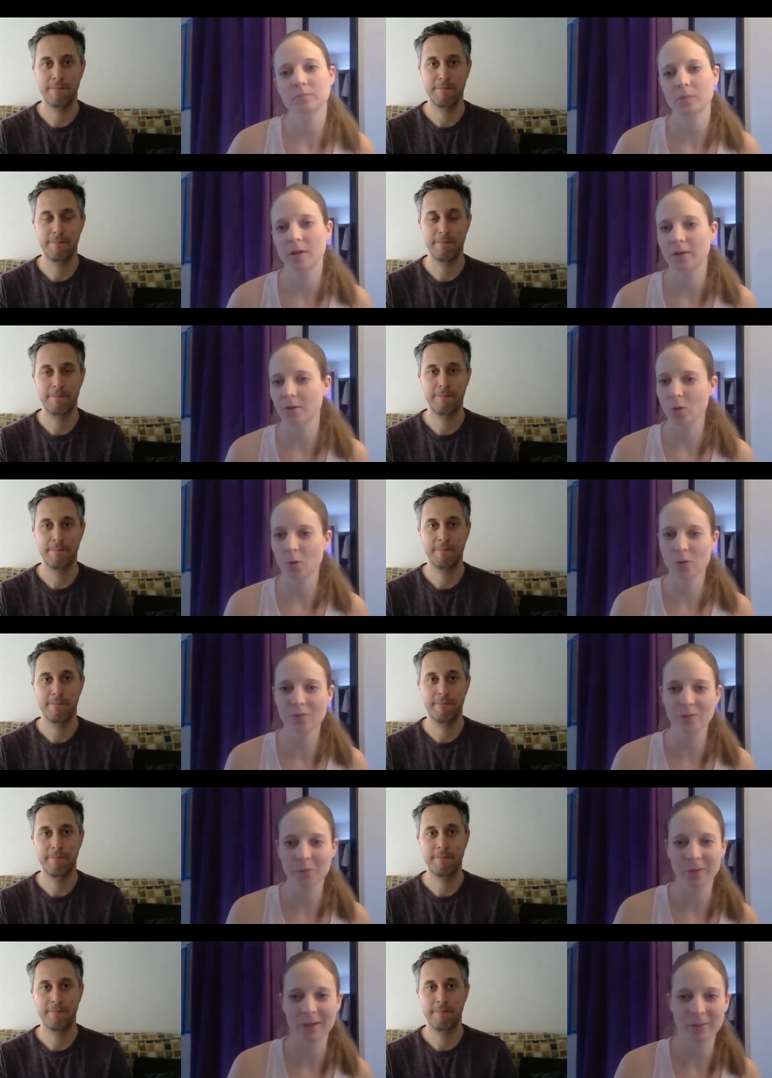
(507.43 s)
Speaker 1: are
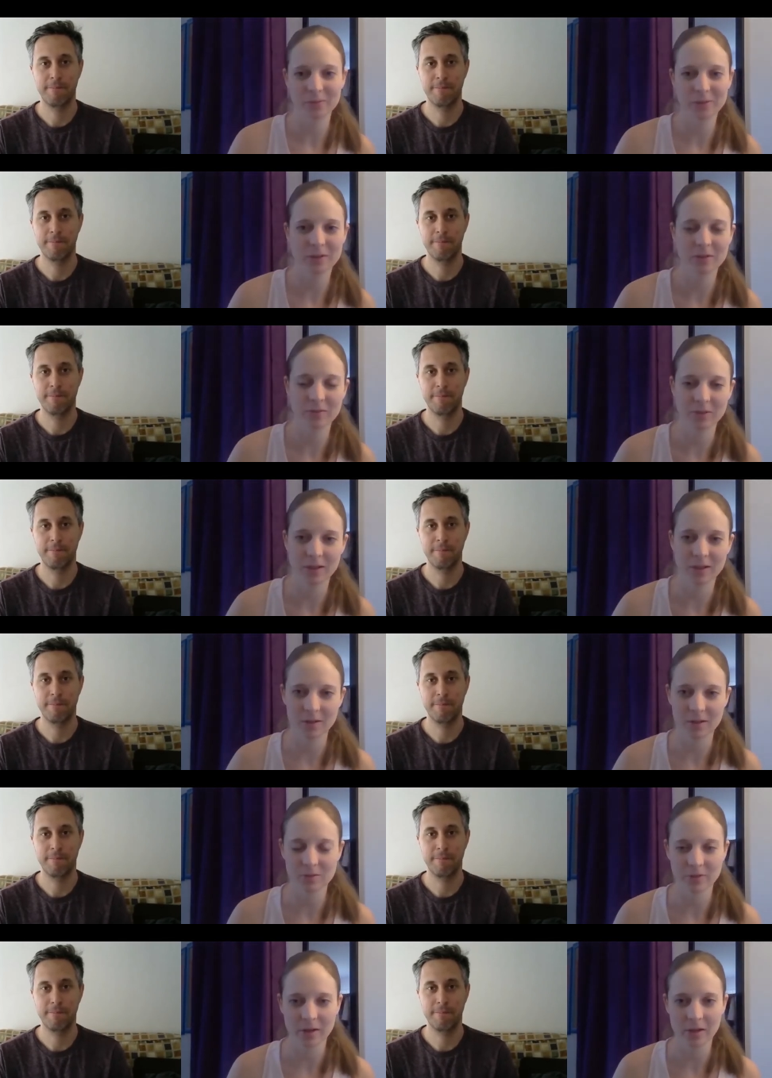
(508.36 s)
overwhelmed with the VR
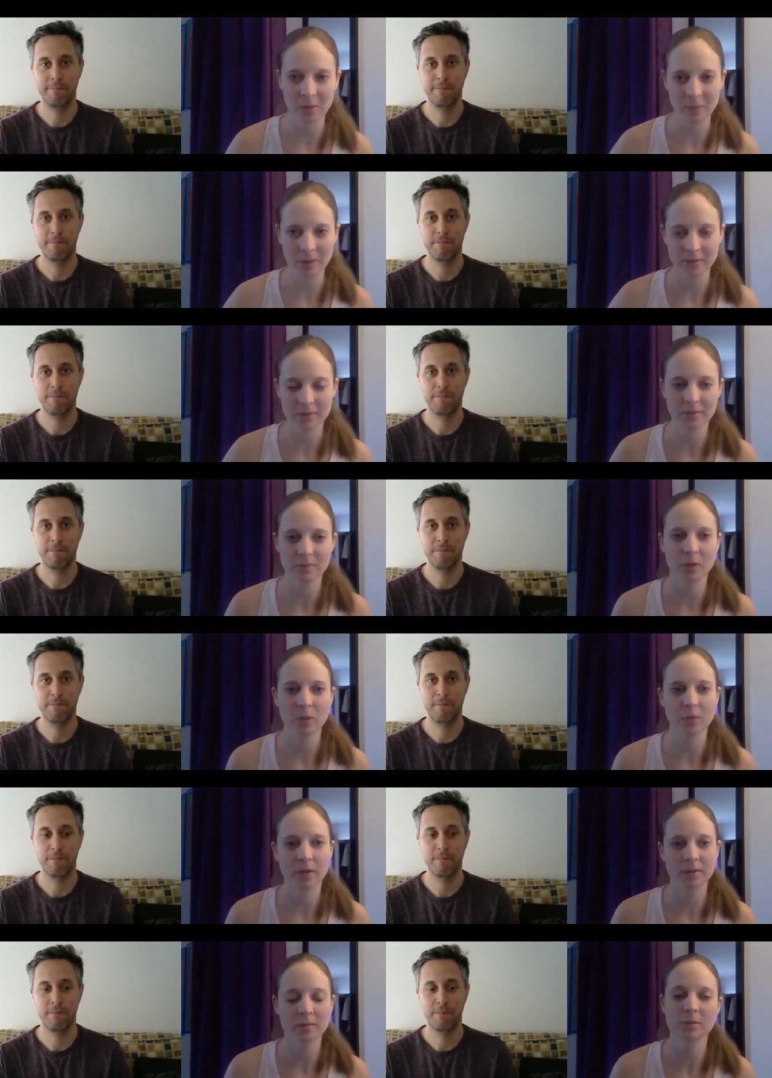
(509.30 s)
environment. We
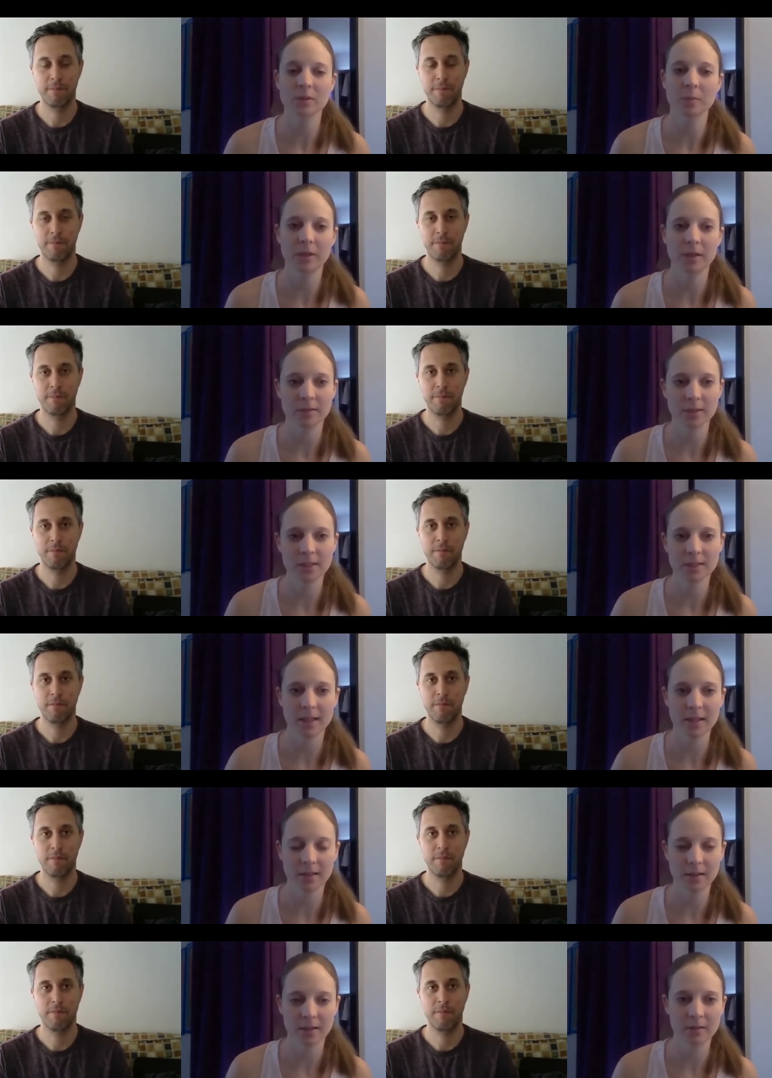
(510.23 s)
want them to be on a
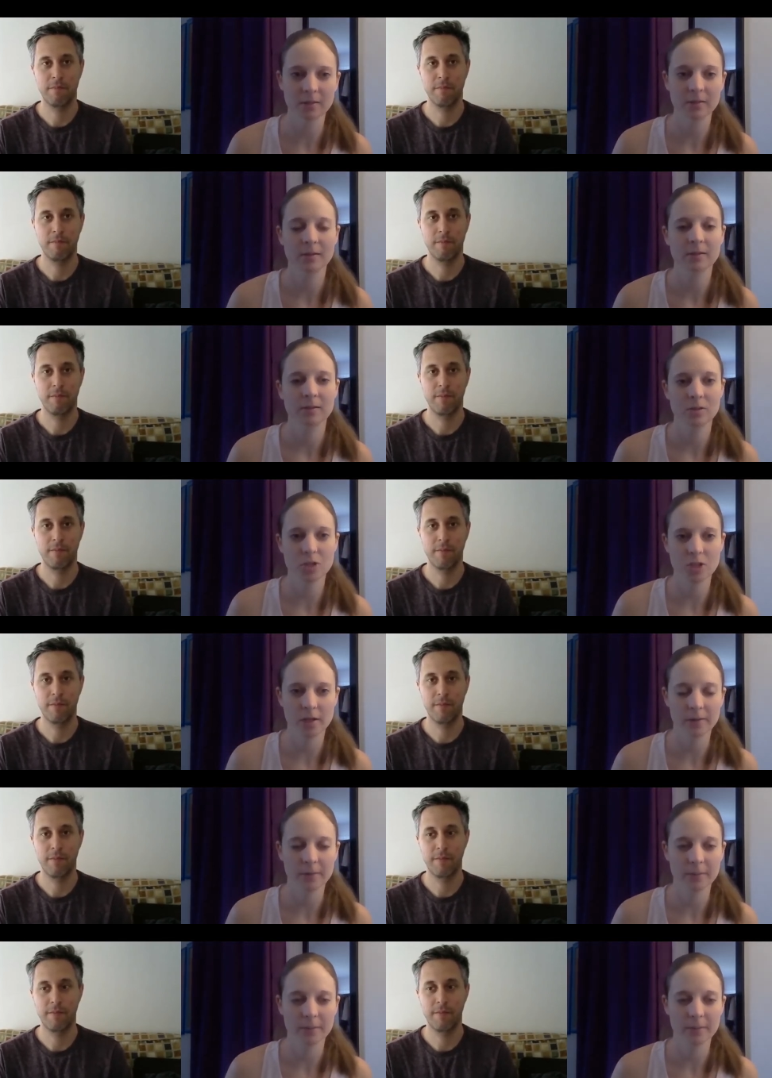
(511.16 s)
steady chair.